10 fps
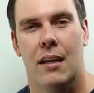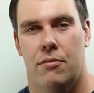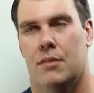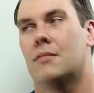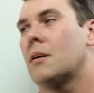
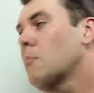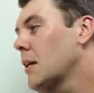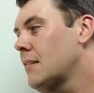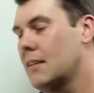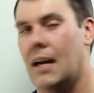For some
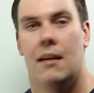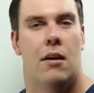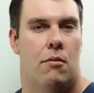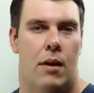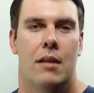reason,
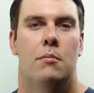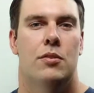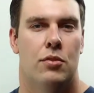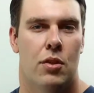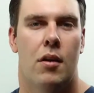I write him a
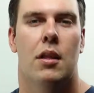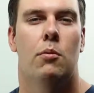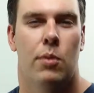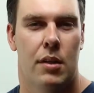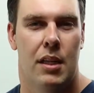strongly
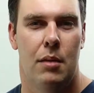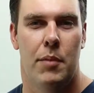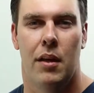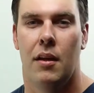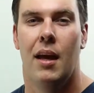worded
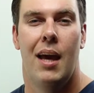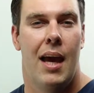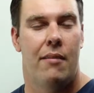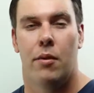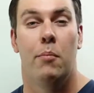email
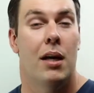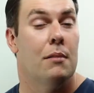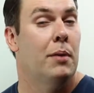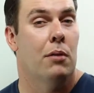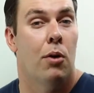every month,
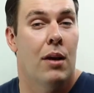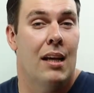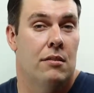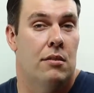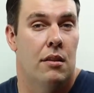but he won't
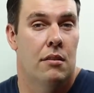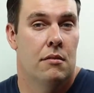answer.